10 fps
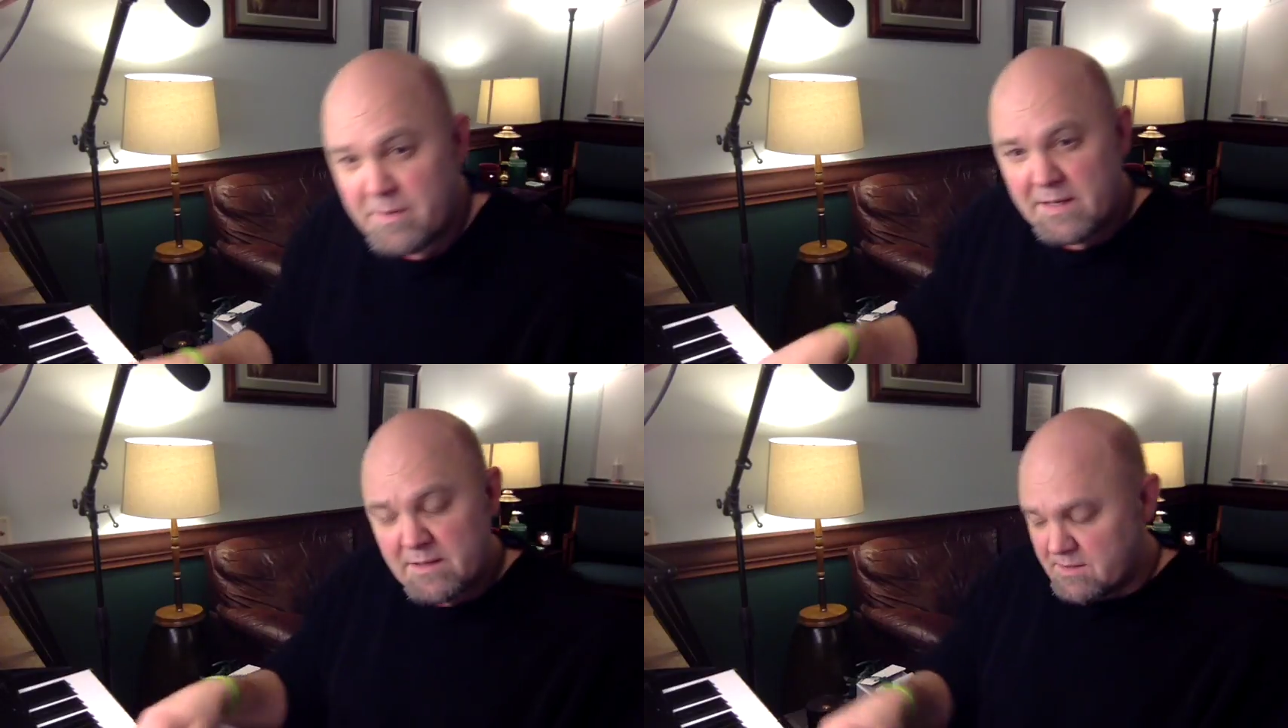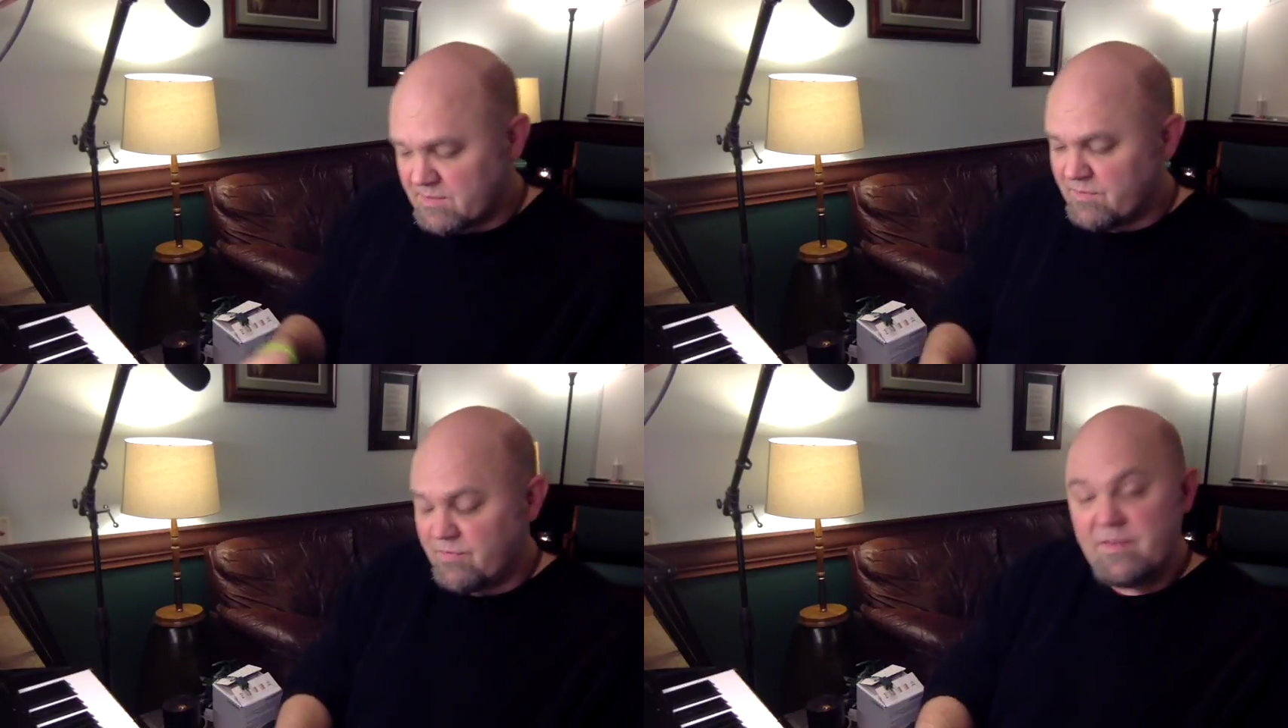but it
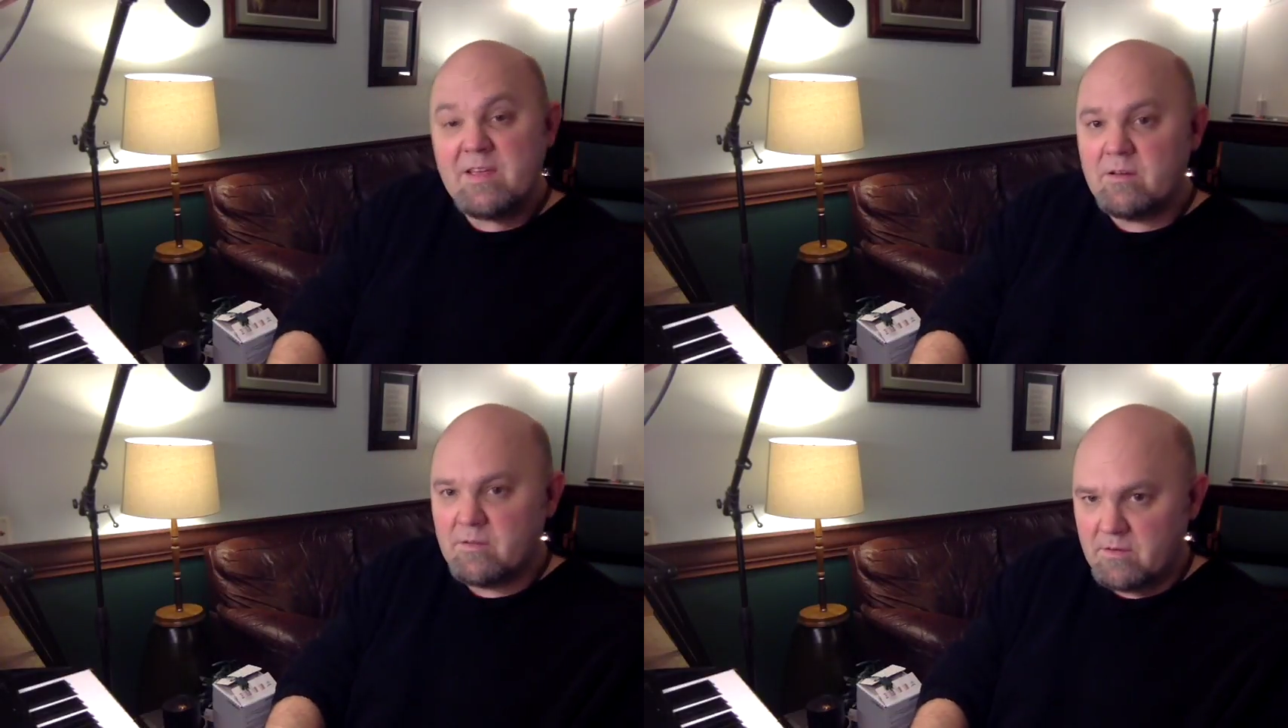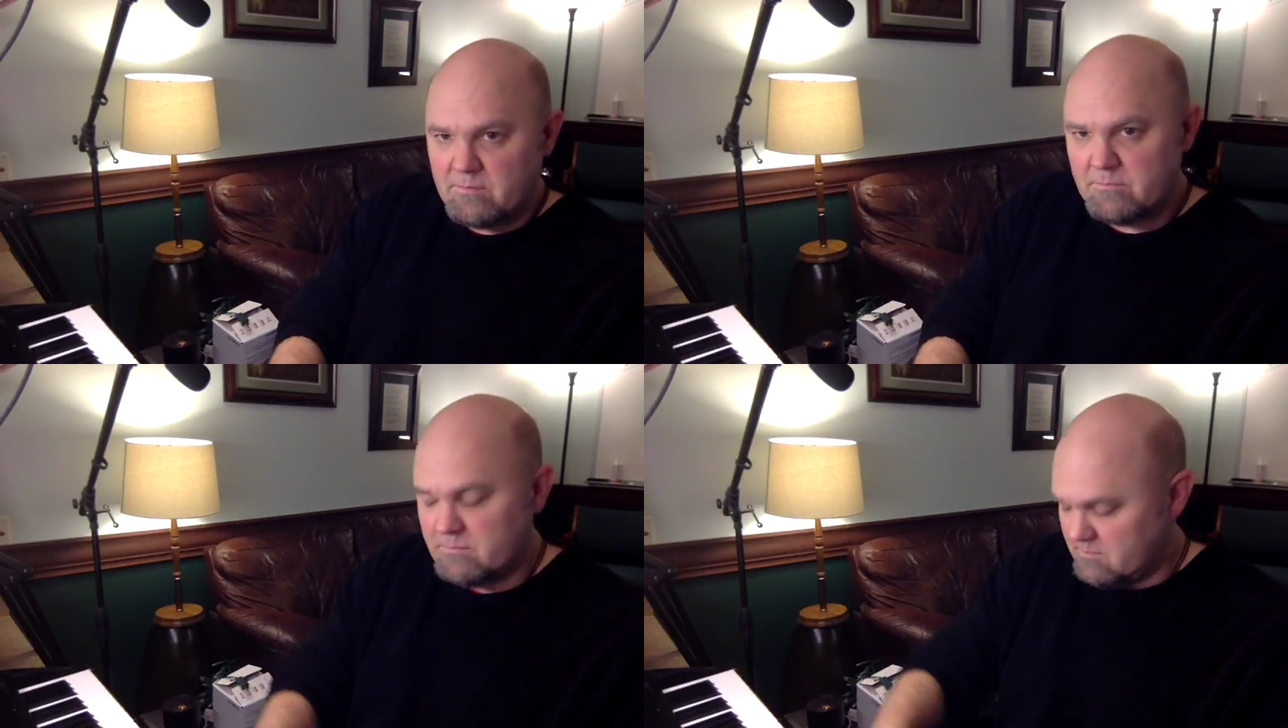doesn't feel
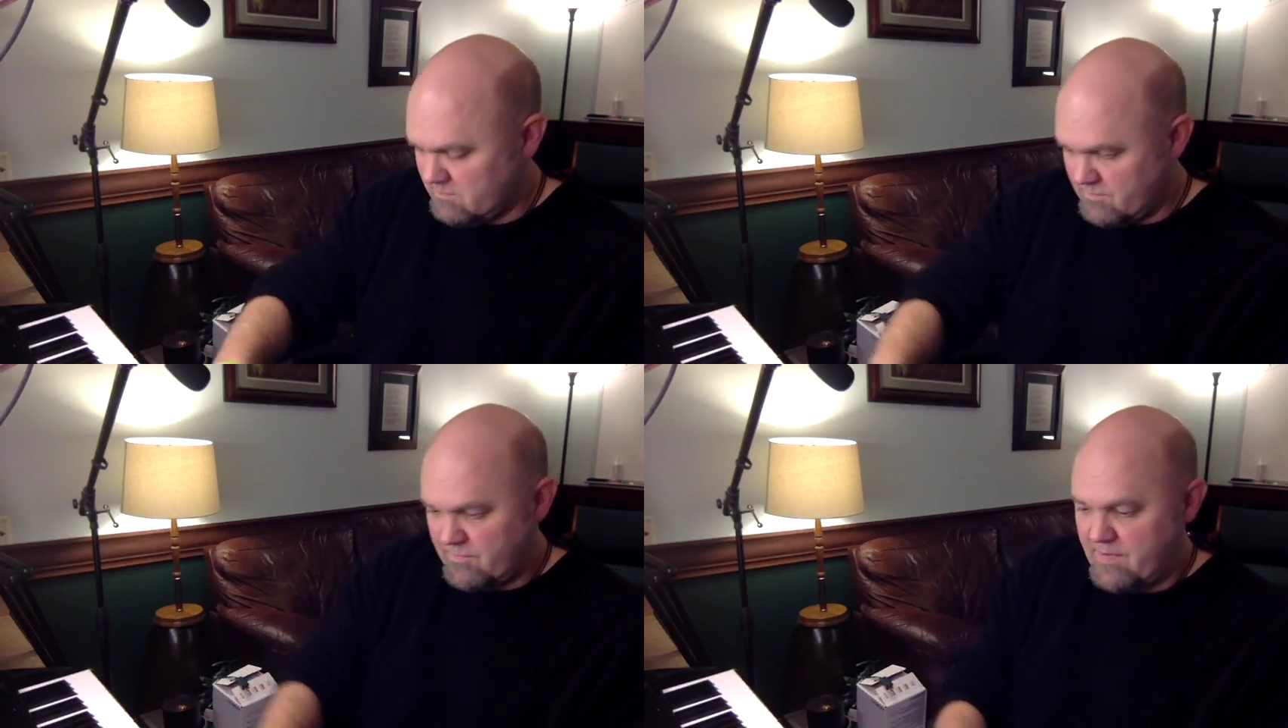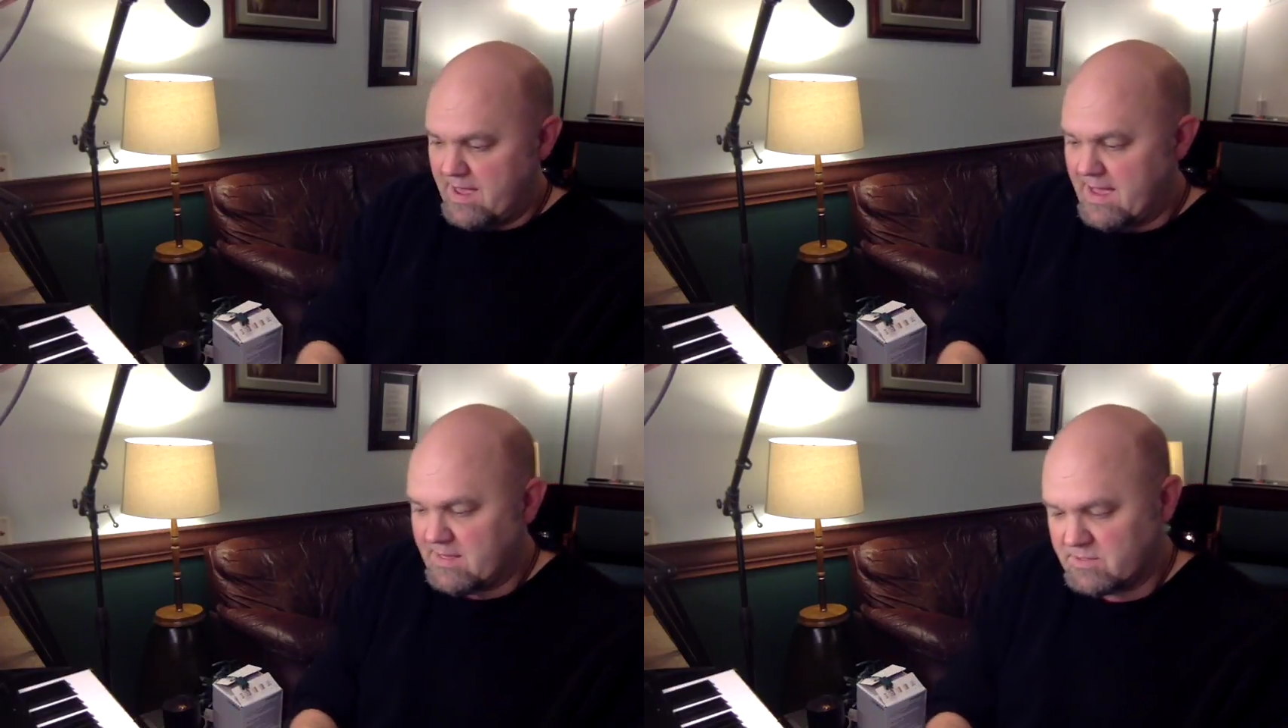
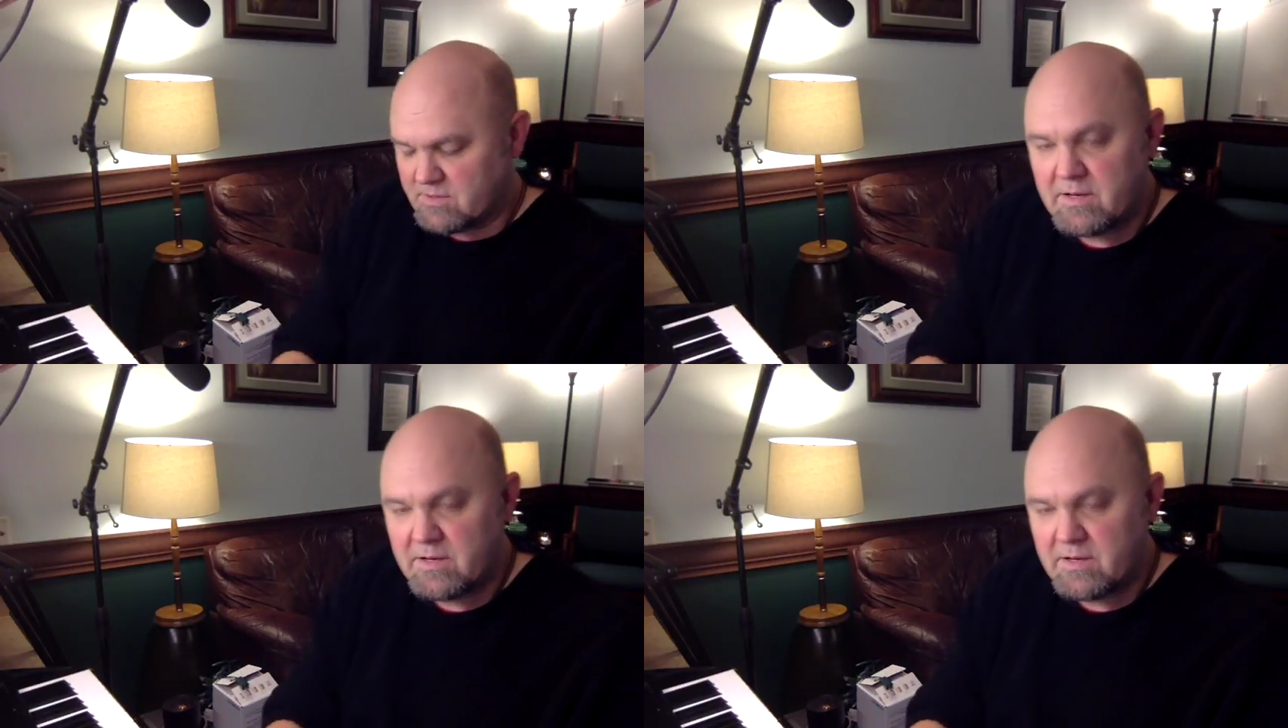fast,